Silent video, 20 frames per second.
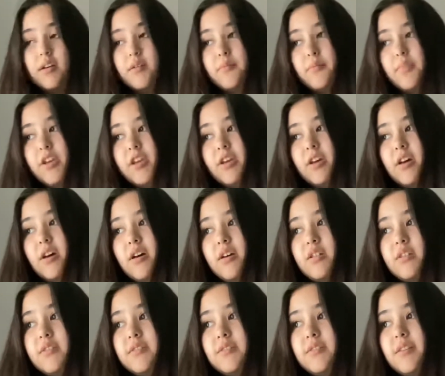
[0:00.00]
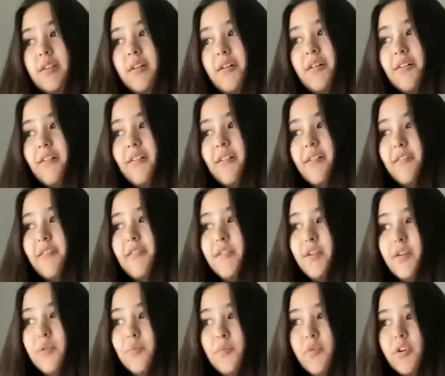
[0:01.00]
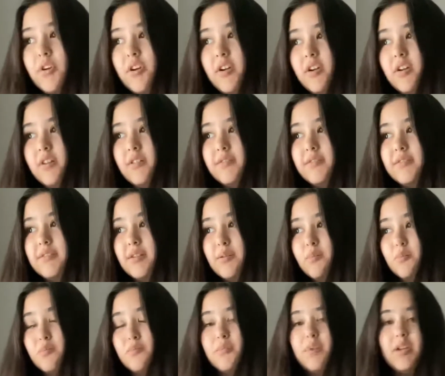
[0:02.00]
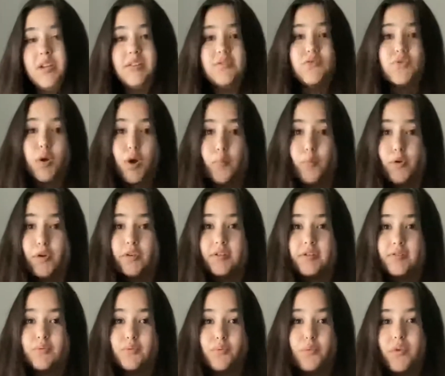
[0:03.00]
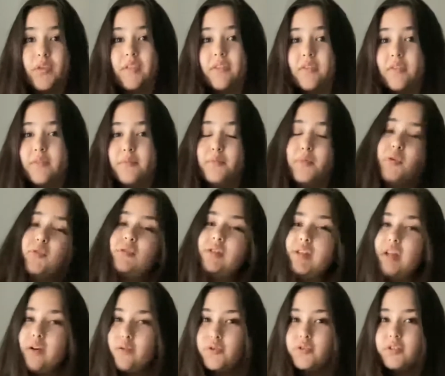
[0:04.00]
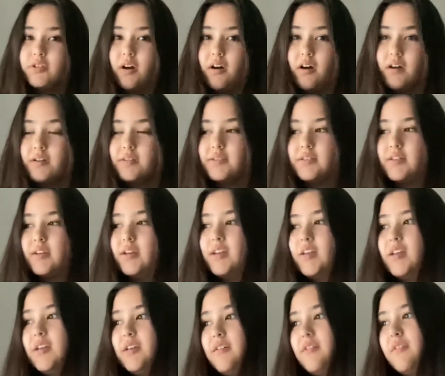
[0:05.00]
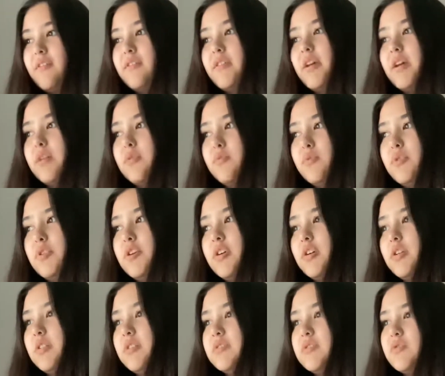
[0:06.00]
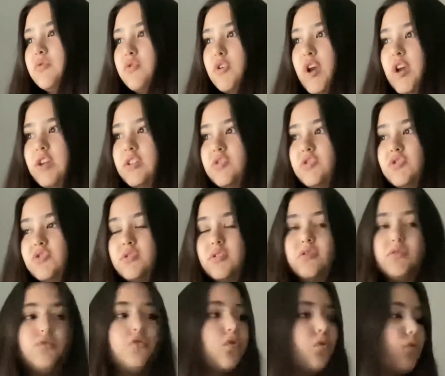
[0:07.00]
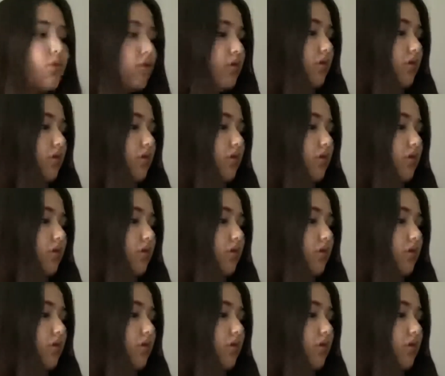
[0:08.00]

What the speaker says: because there were many troubles with mostly our dogs that would scratch the door